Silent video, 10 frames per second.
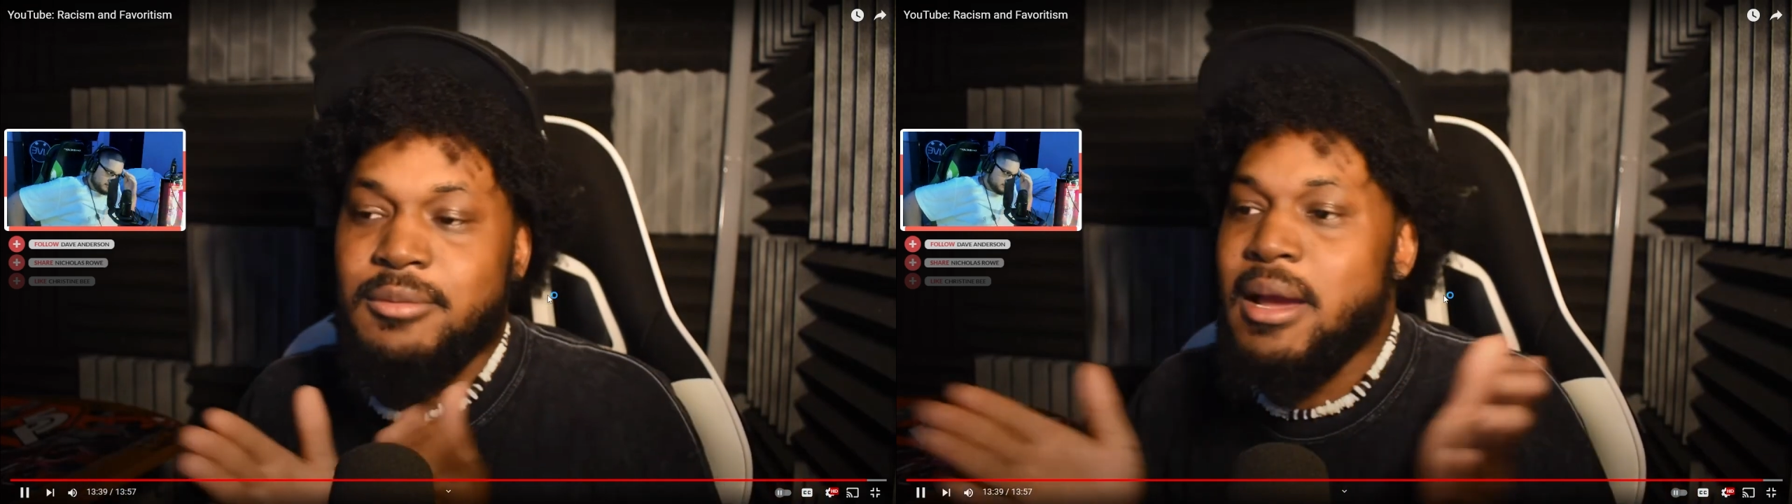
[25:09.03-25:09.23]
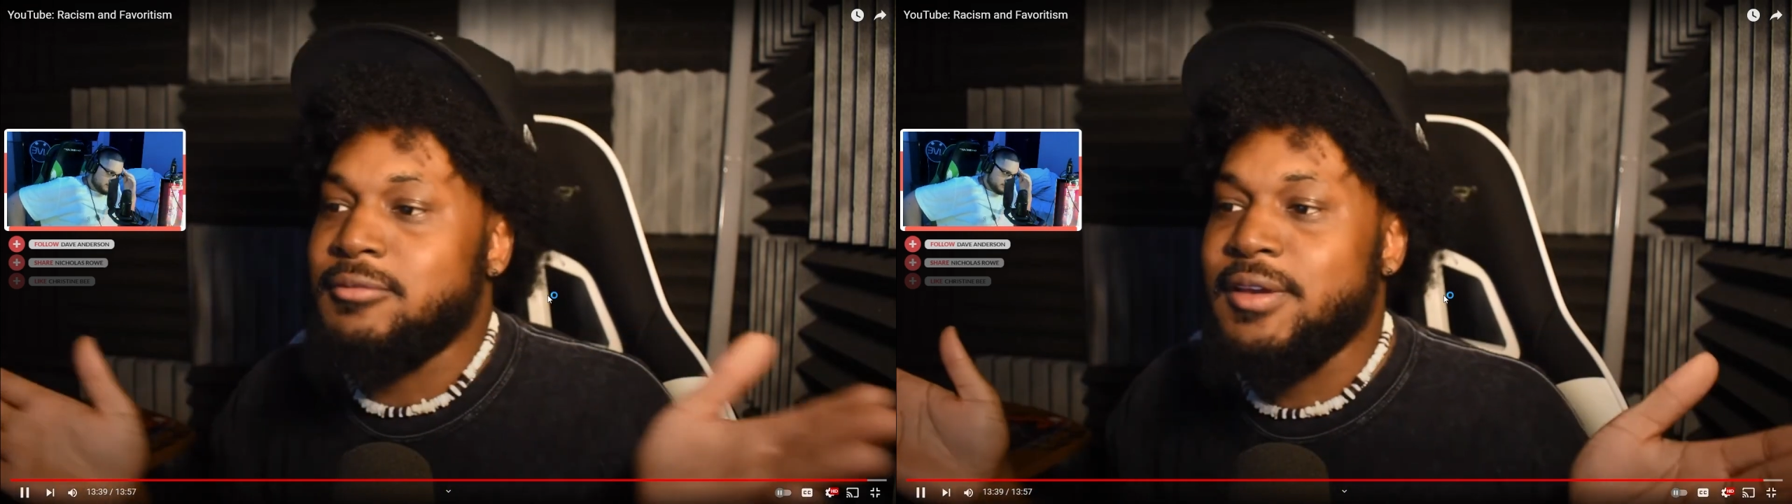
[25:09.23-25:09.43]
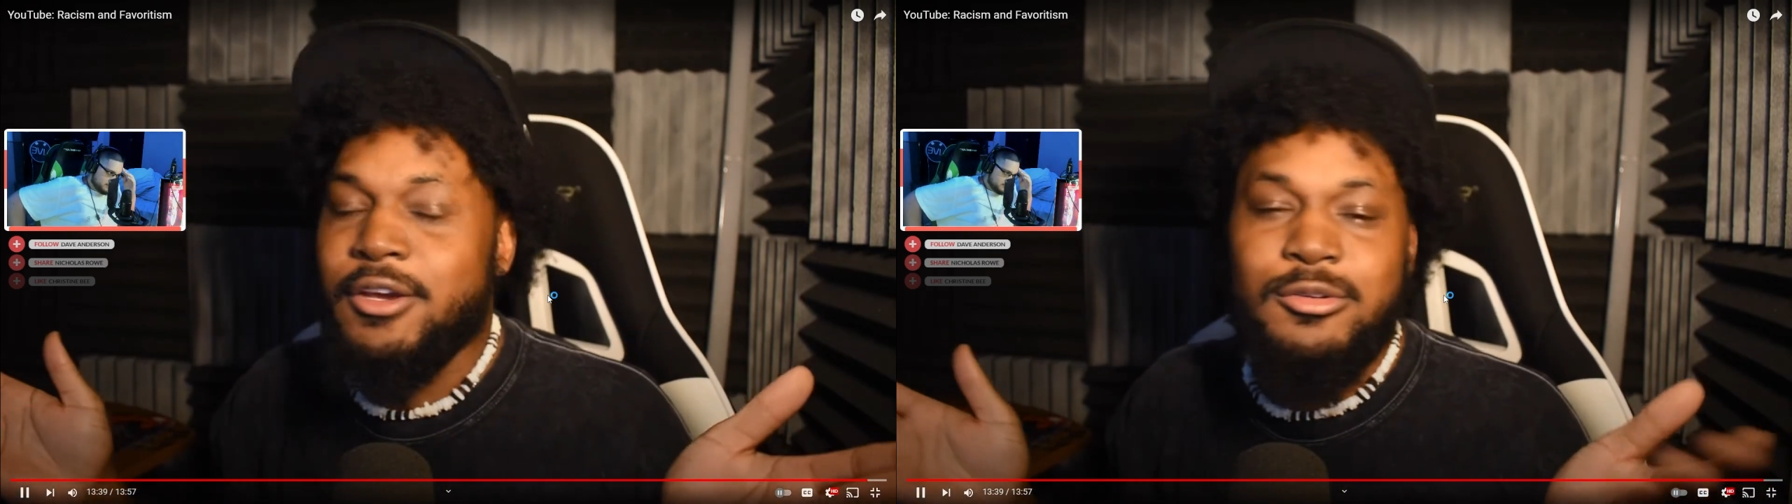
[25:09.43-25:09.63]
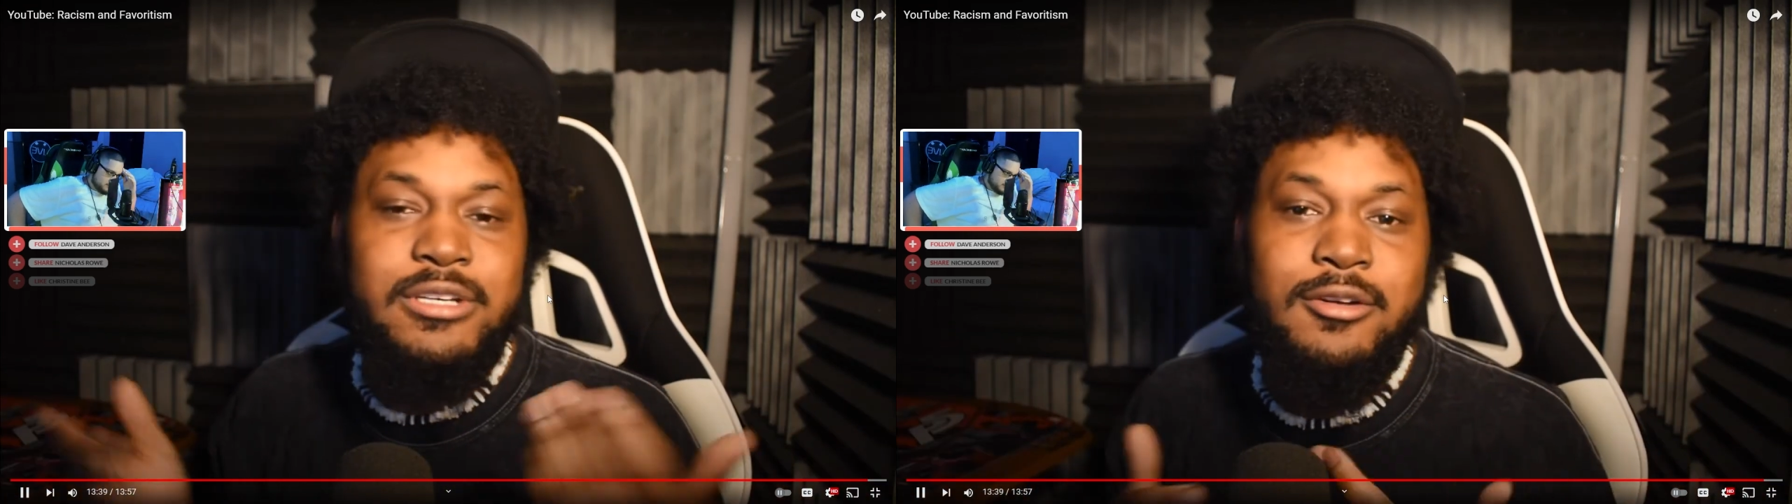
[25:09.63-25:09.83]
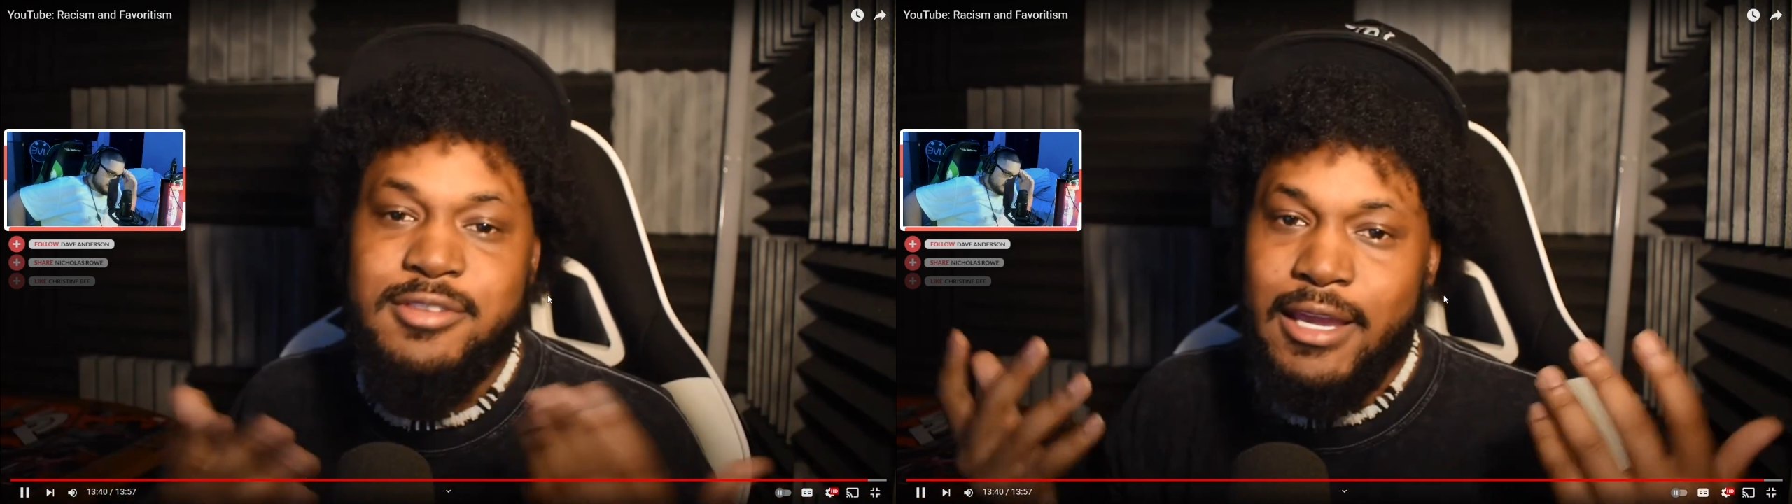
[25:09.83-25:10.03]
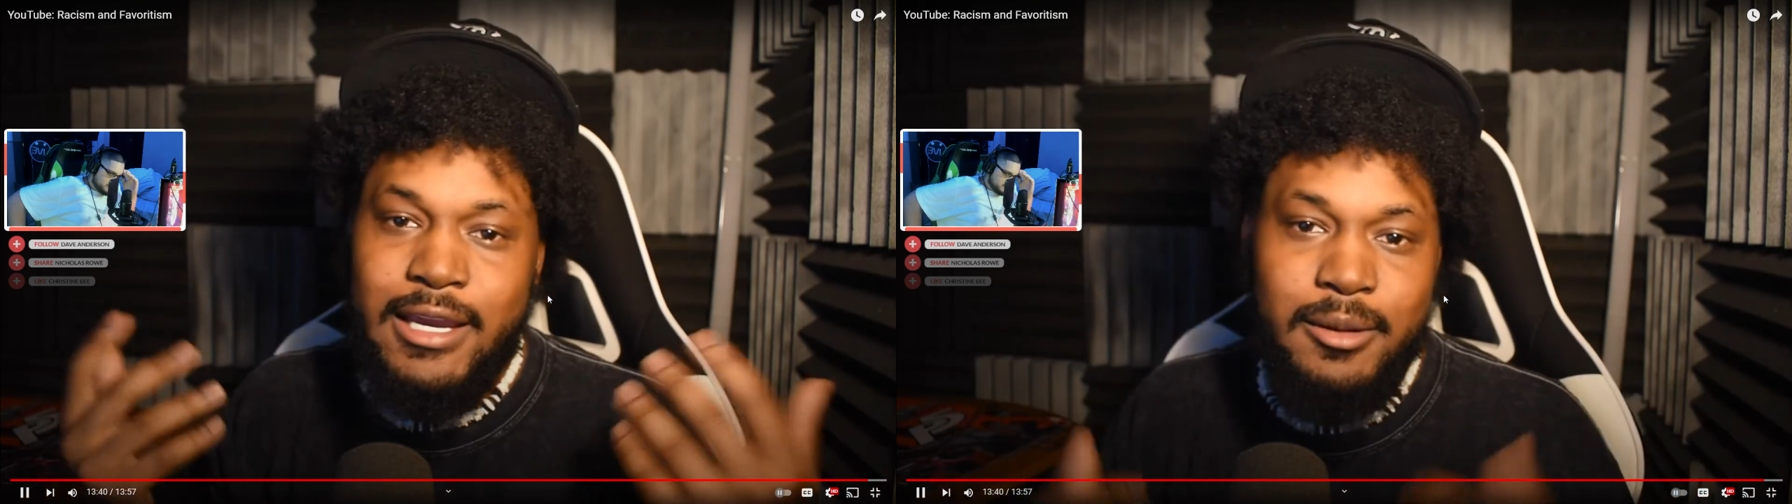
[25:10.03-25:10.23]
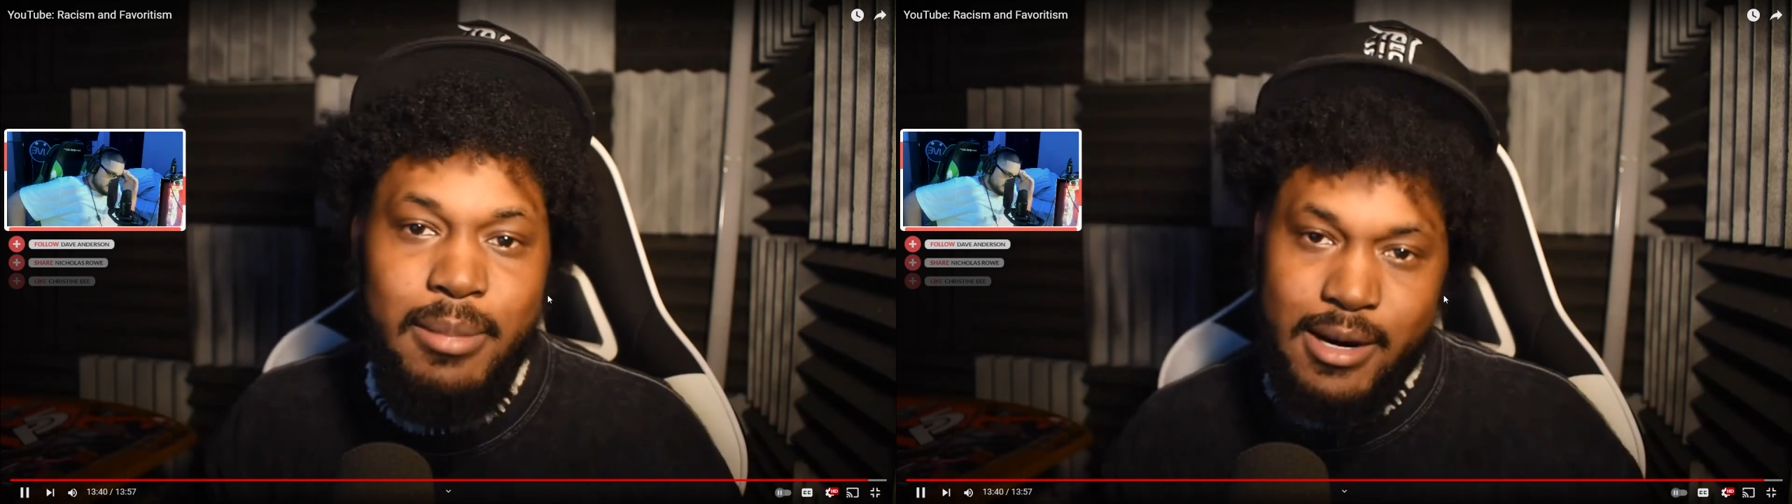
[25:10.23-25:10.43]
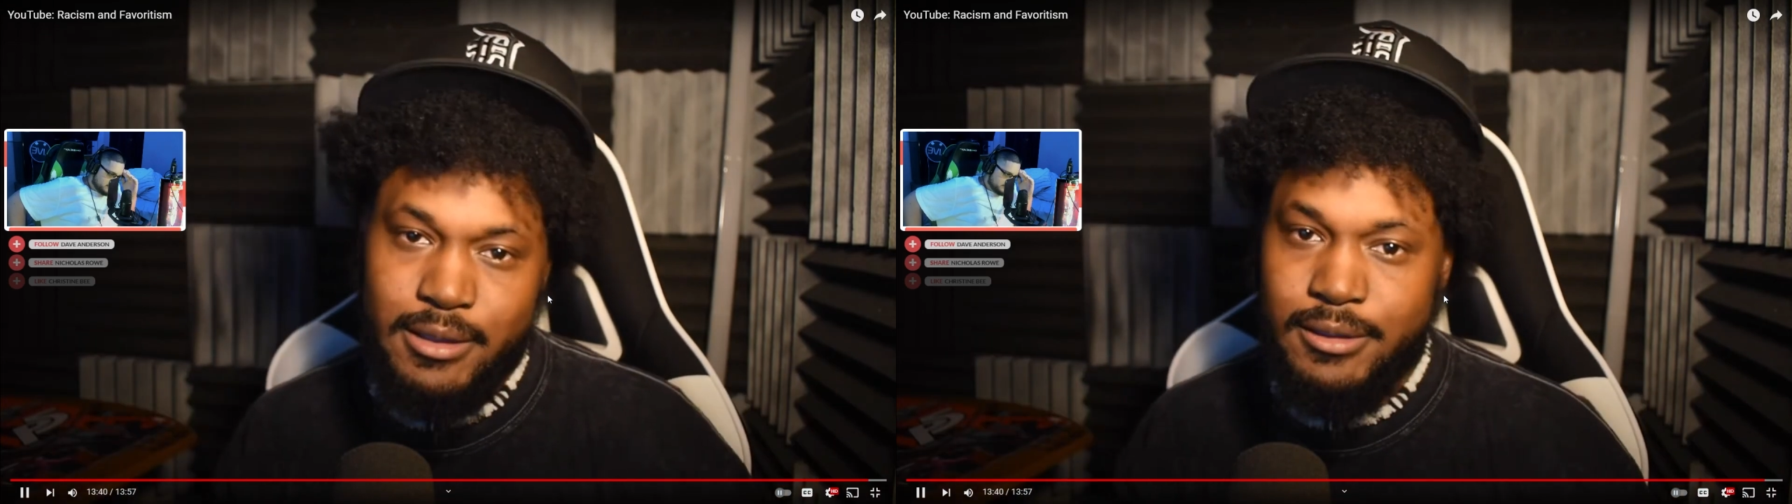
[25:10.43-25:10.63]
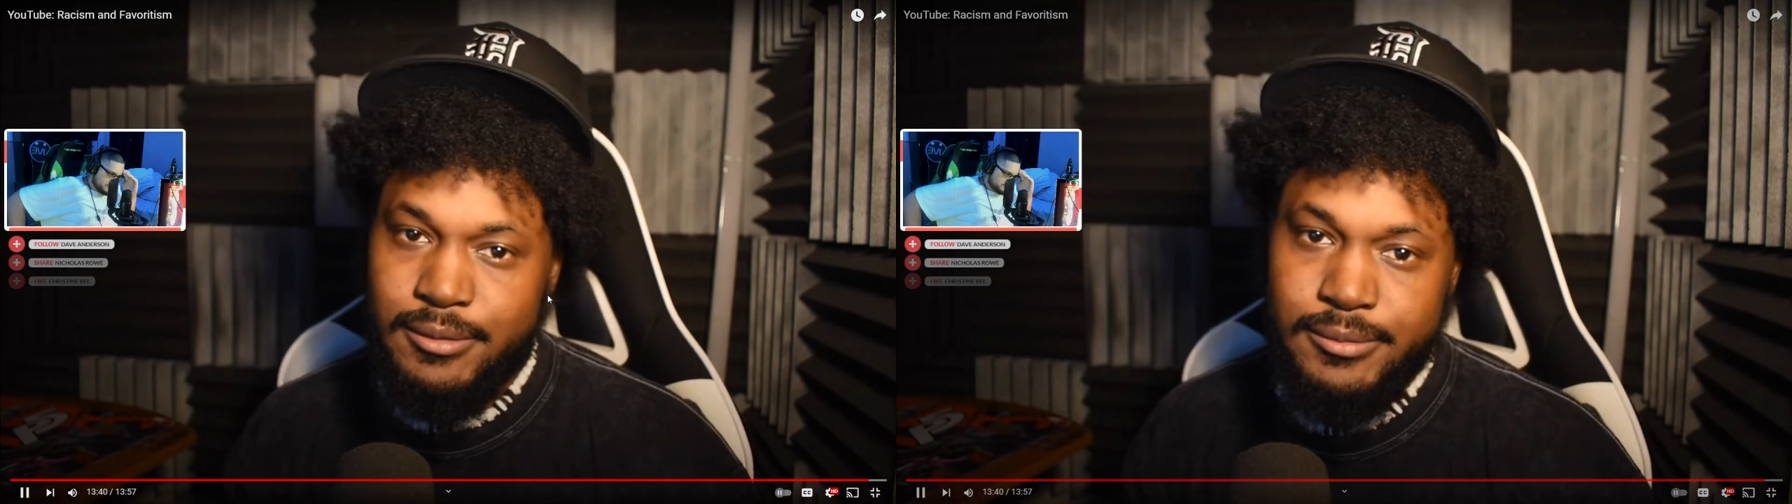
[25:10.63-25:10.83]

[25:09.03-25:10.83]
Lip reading: my videos out to anybody.